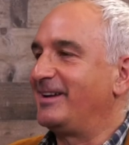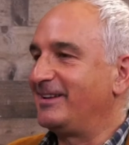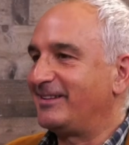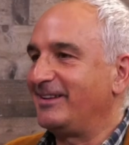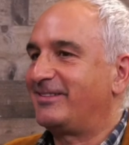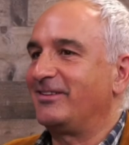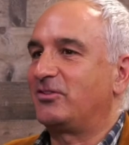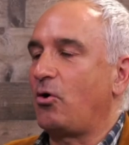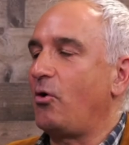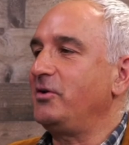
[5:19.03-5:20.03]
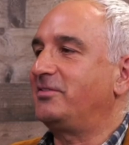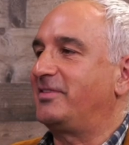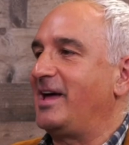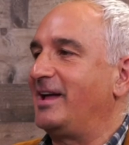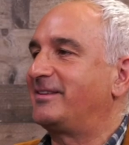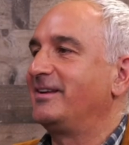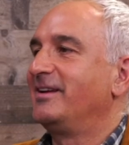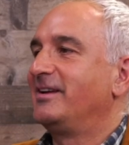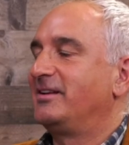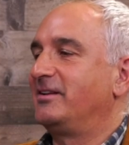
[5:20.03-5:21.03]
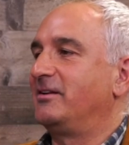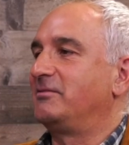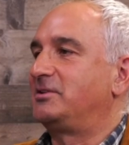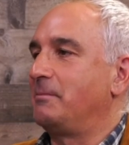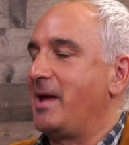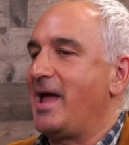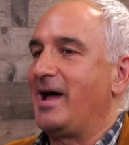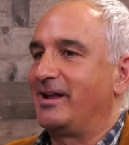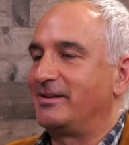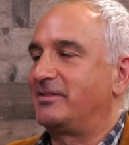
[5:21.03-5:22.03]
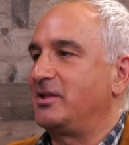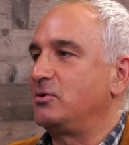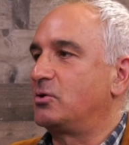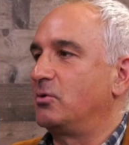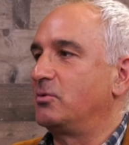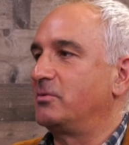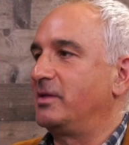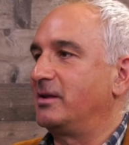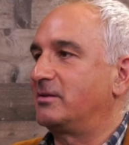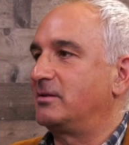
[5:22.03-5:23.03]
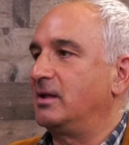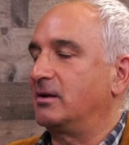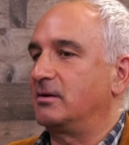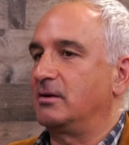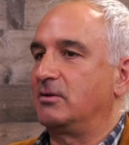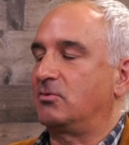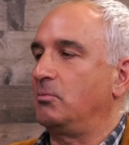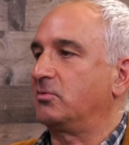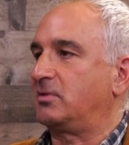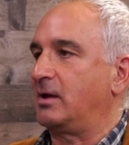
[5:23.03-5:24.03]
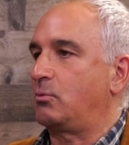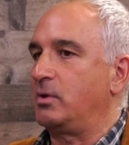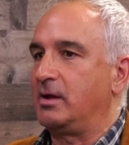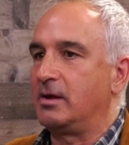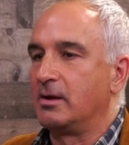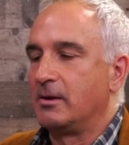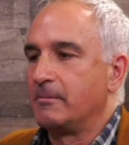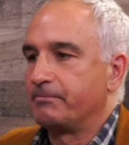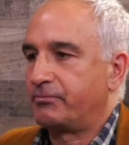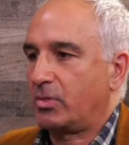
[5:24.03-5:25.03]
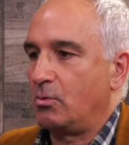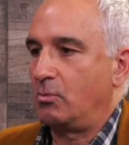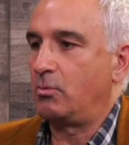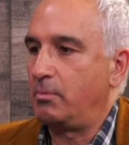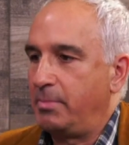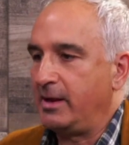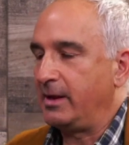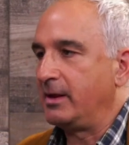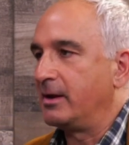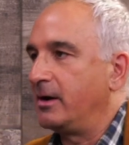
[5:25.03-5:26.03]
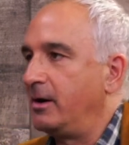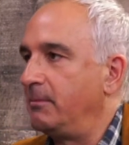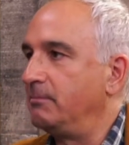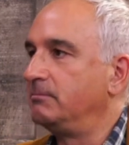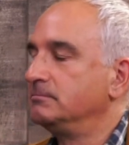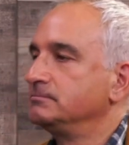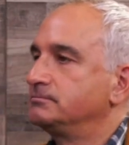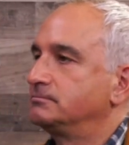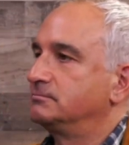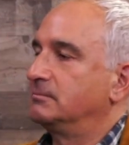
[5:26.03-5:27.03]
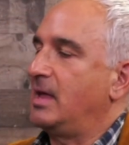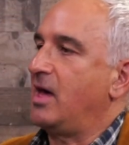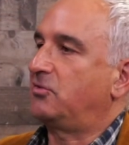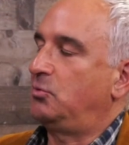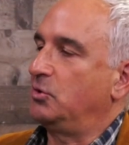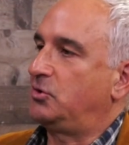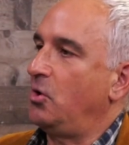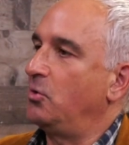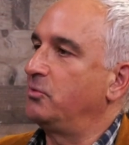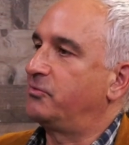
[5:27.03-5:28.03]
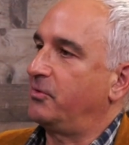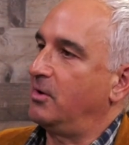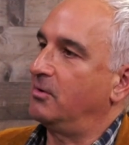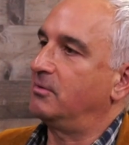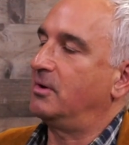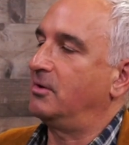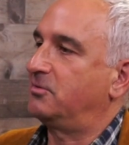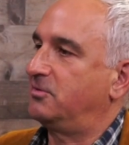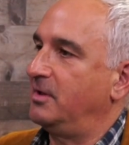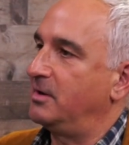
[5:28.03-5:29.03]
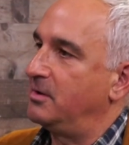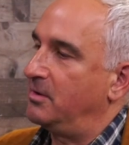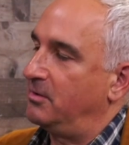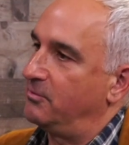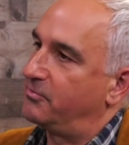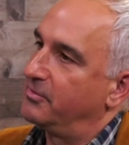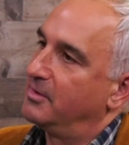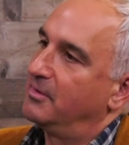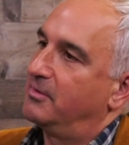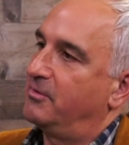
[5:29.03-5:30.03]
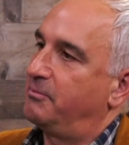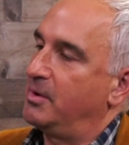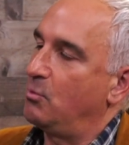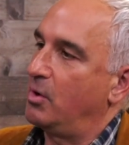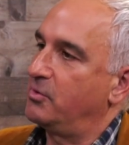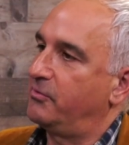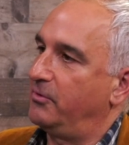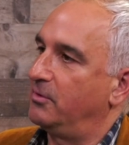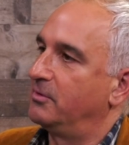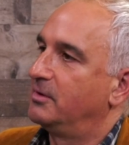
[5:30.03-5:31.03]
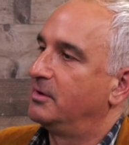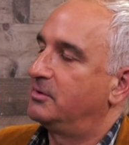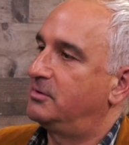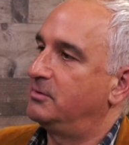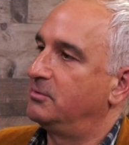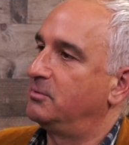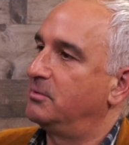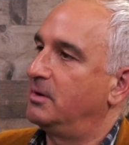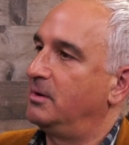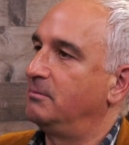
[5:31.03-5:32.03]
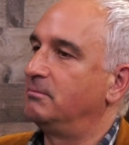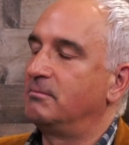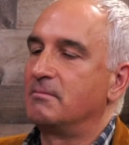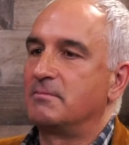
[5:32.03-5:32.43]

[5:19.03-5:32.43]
It, it, it's always that uh, demand that you go that that it's almost like we were being um, asked to atone for our, our sin of of being wonderful to um,